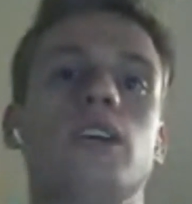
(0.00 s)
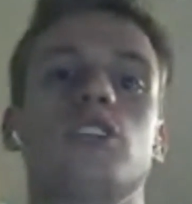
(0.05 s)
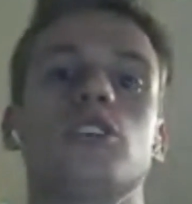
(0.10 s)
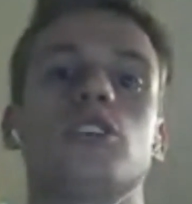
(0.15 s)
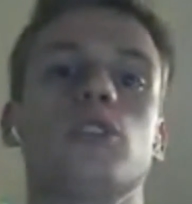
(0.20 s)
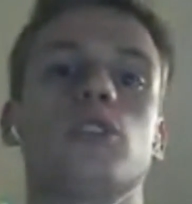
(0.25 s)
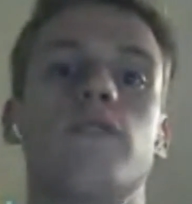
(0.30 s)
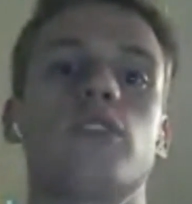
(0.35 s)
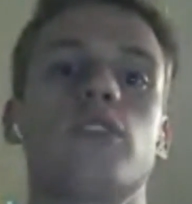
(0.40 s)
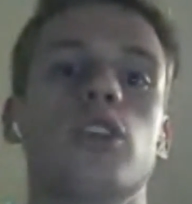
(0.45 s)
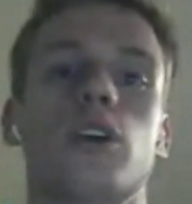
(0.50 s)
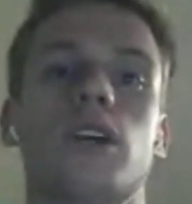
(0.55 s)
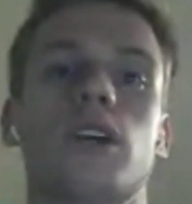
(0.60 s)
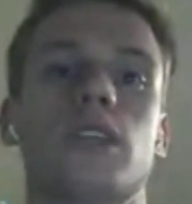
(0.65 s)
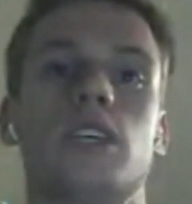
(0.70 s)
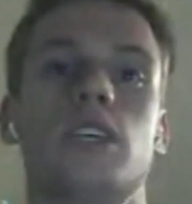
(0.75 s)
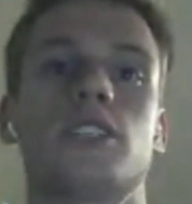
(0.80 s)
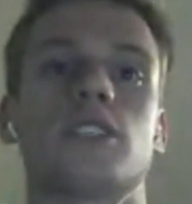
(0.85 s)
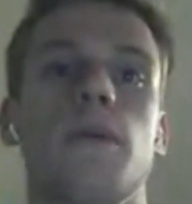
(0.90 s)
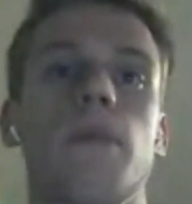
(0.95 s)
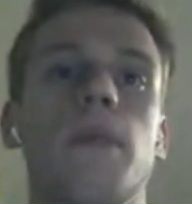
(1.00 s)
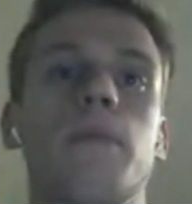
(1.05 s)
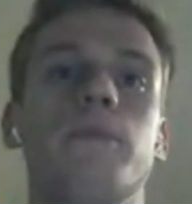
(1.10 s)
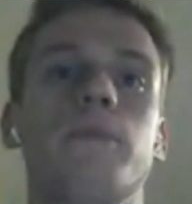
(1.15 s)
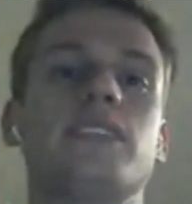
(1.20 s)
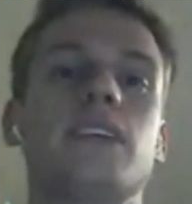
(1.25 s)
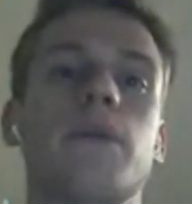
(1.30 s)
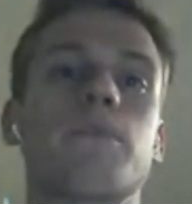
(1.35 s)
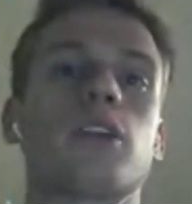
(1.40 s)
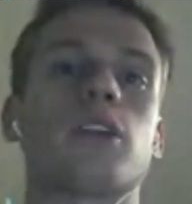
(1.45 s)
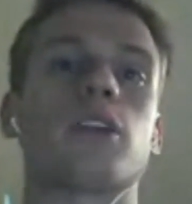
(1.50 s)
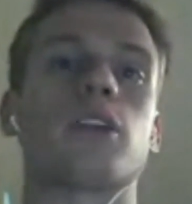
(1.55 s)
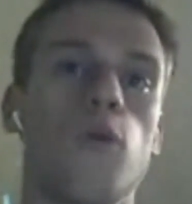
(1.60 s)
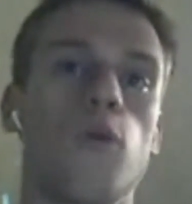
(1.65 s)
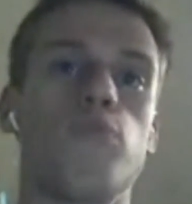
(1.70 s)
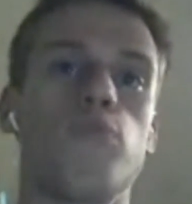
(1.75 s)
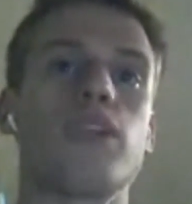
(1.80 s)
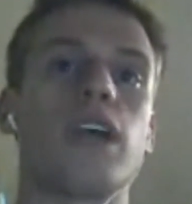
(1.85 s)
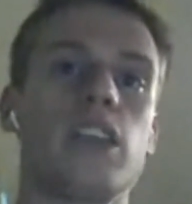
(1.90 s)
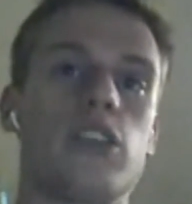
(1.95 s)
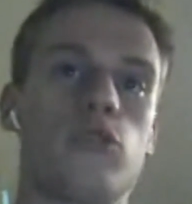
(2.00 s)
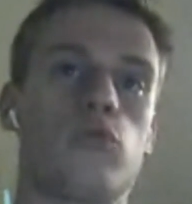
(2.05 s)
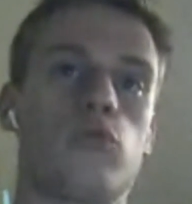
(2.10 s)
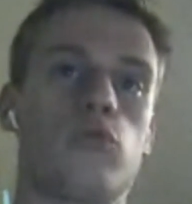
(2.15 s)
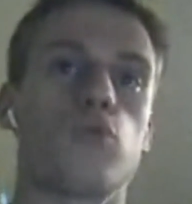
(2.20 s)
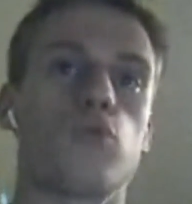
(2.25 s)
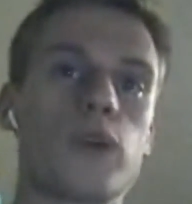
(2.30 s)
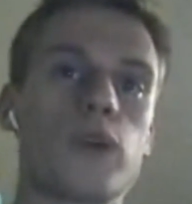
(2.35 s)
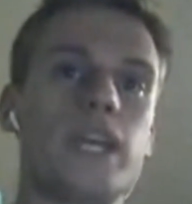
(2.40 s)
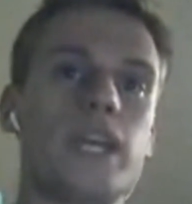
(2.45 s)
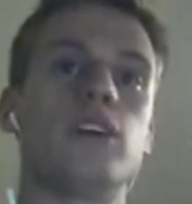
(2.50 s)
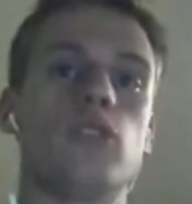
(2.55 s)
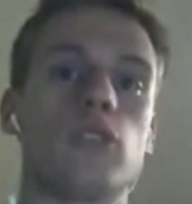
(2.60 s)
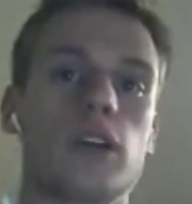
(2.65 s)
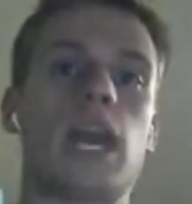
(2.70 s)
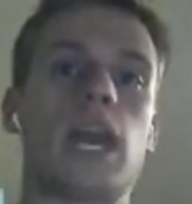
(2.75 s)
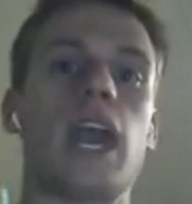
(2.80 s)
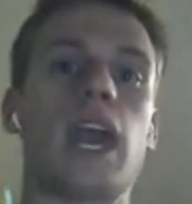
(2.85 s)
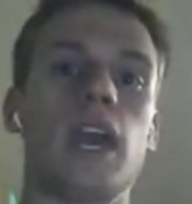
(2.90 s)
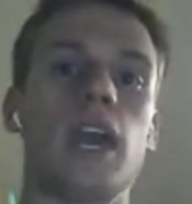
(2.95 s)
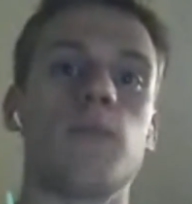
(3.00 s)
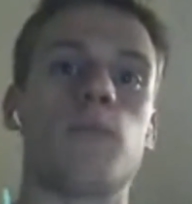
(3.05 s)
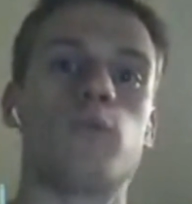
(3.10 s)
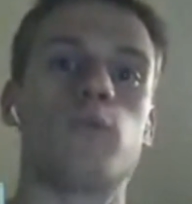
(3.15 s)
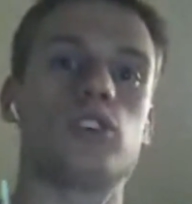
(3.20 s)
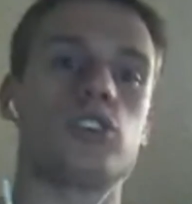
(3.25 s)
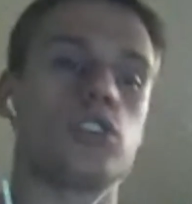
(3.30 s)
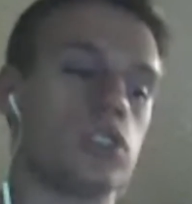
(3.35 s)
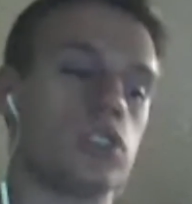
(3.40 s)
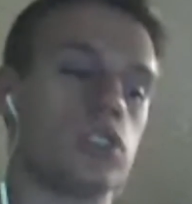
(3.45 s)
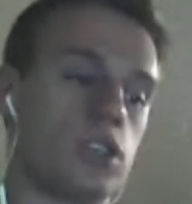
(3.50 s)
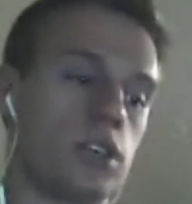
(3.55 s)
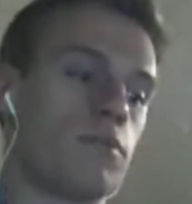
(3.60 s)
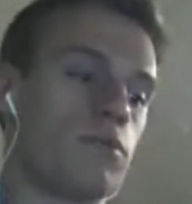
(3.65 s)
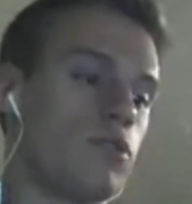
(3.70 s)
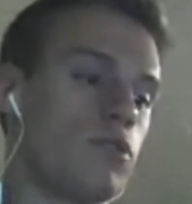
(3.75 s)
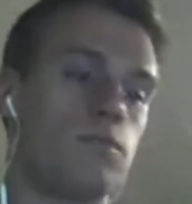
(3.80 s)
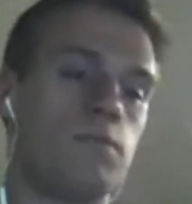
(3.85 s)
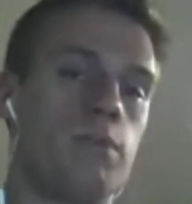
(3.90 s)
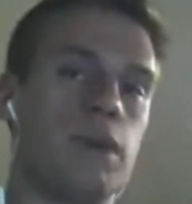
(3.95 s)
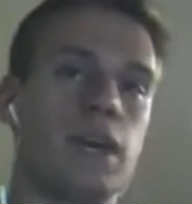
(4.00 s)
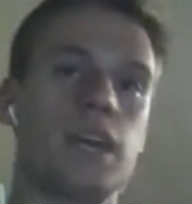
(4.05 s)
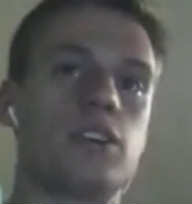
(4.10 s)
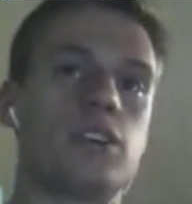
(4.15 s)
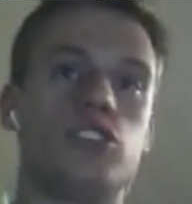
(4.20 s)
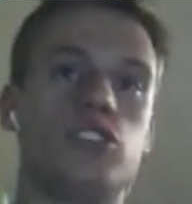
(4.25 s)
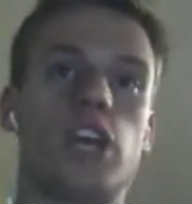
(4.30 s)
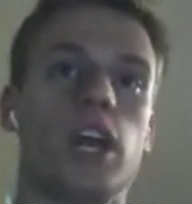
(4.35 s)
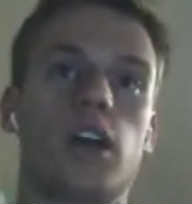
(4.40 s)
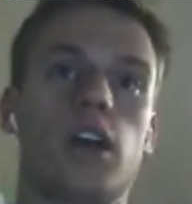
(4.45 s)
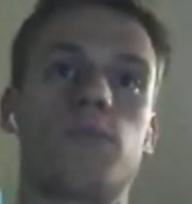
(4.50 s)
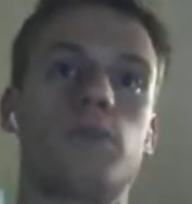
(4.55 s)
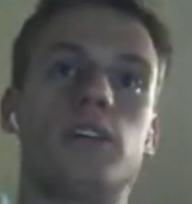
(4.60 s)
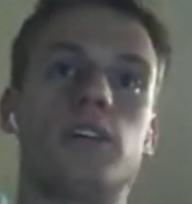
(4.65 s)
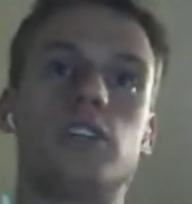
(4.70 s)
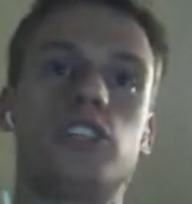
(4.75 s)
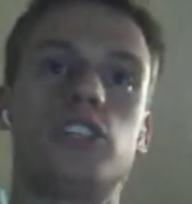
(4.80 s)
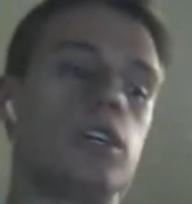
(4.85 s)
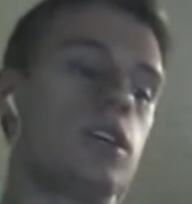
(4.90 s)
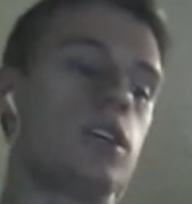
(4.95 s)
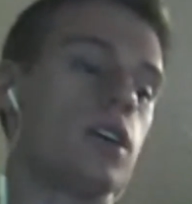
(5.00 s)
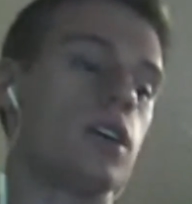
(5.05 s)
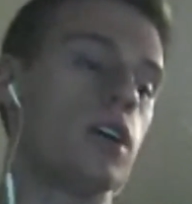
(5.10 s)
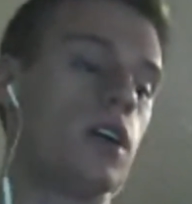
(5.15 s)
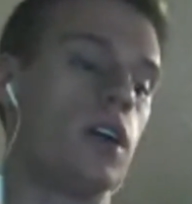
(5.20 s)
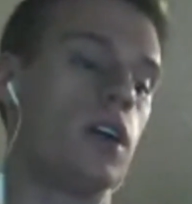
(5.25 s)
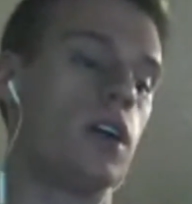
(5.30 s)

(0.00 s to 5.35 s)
need to even look at this because I'm going to go play the real game, which is a big JRPG.